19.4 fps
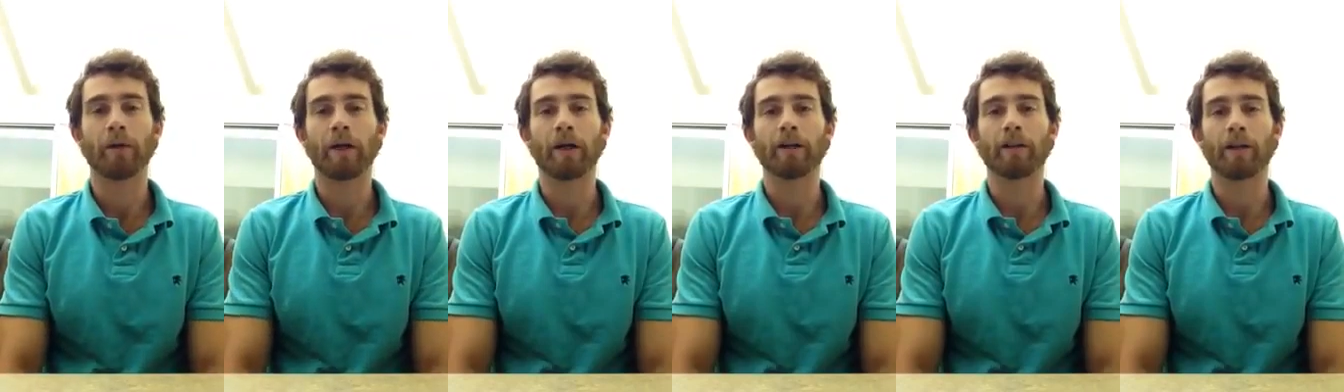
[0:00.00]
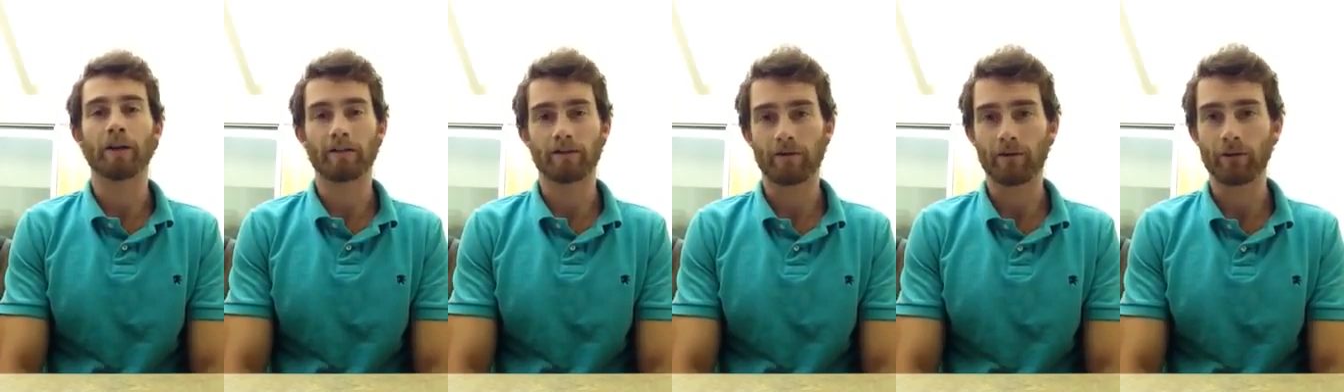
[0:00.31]
by
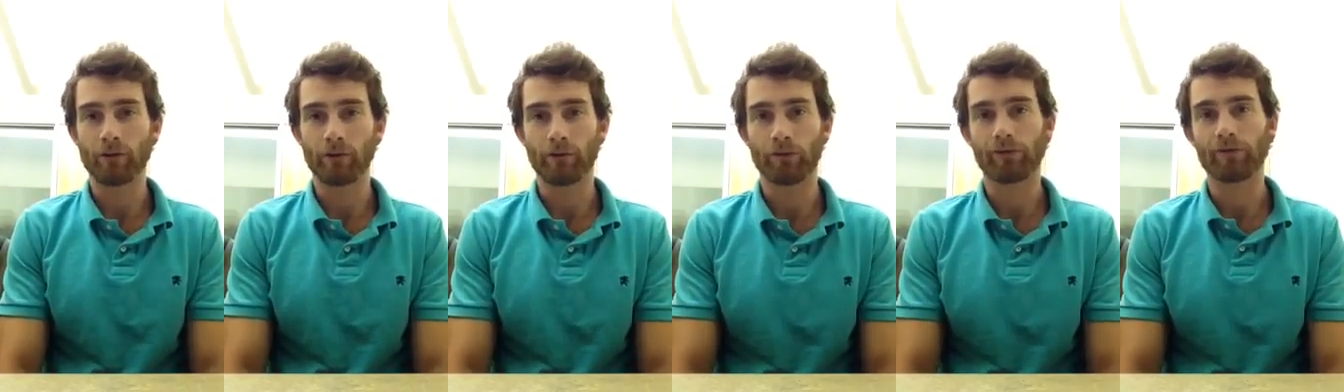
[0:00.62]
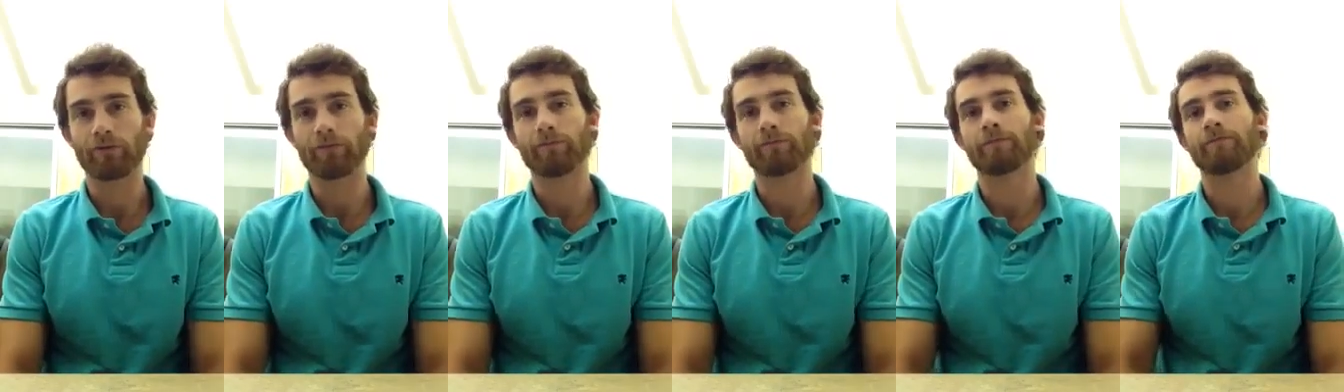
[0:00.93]
Langston
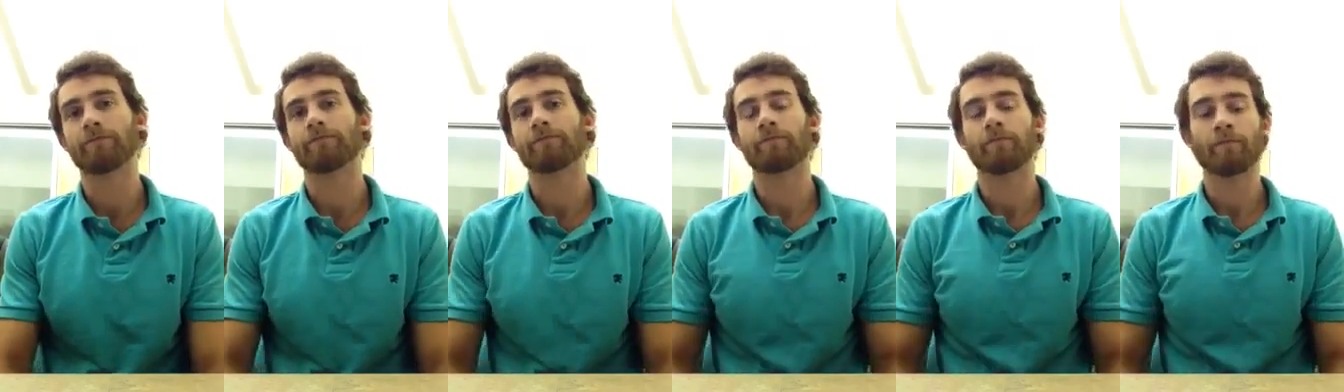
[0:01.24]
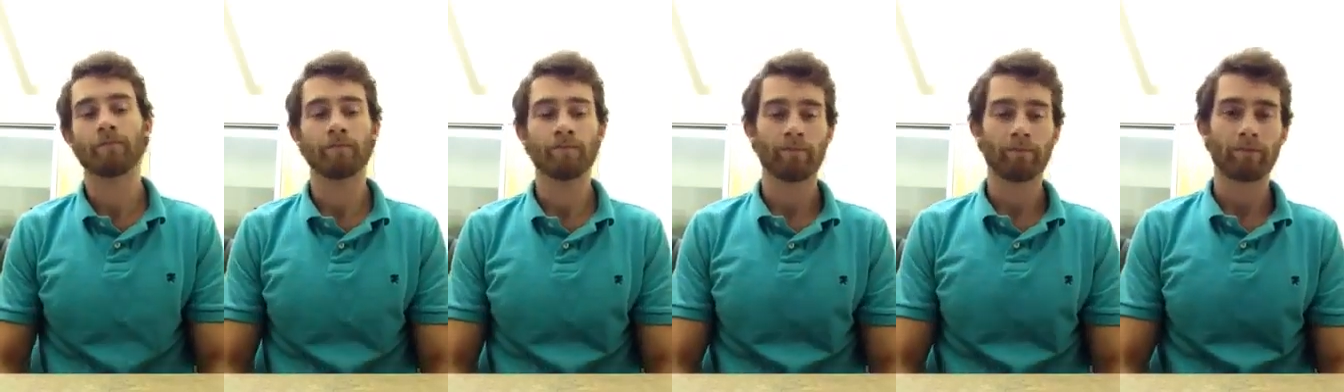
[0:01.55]
Hughes.
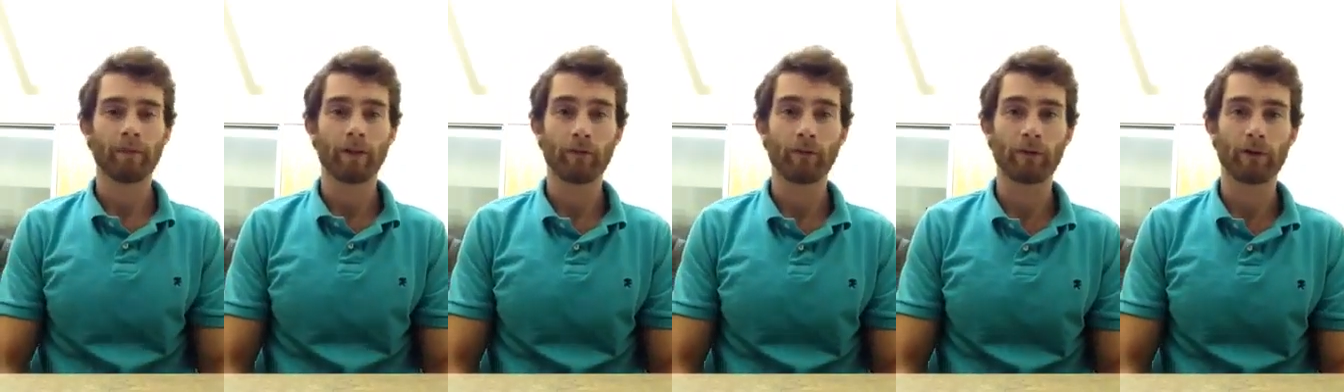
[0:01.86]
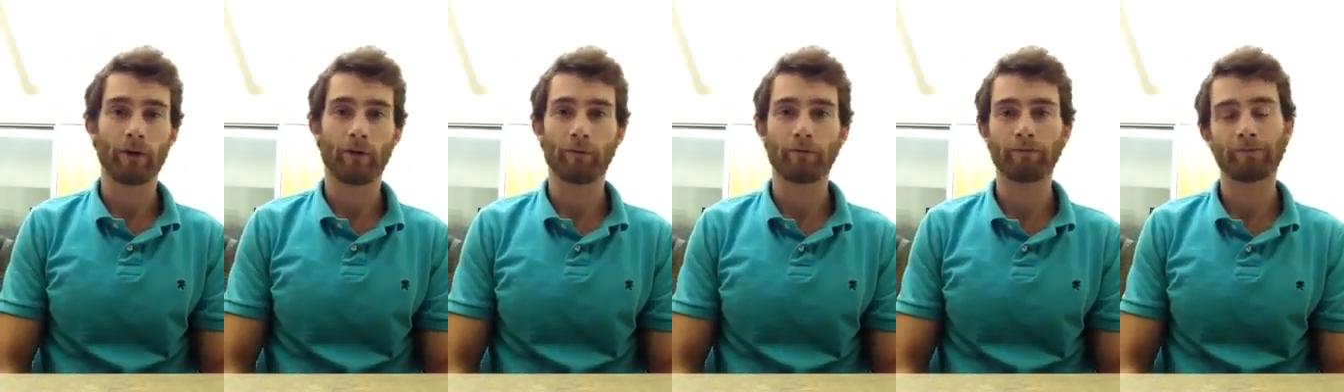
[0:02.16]
Here we
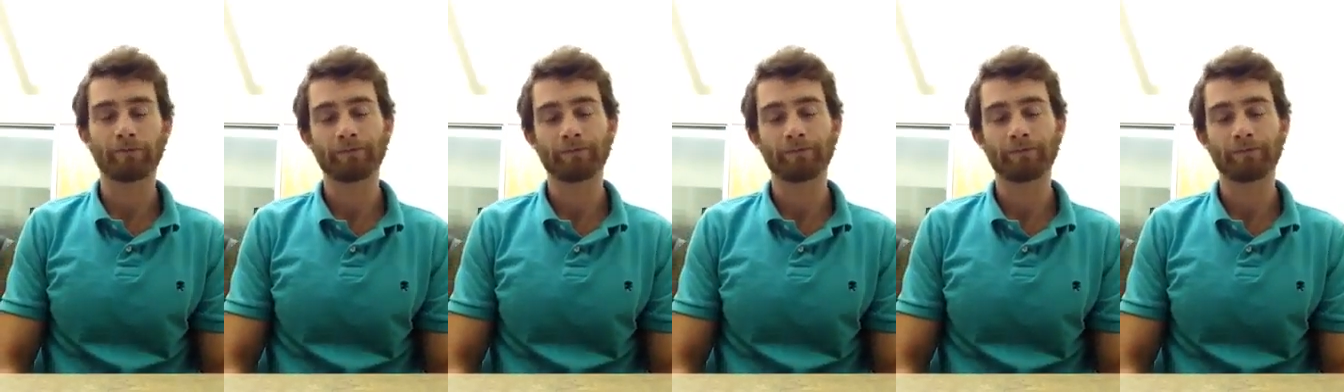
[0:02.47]
go.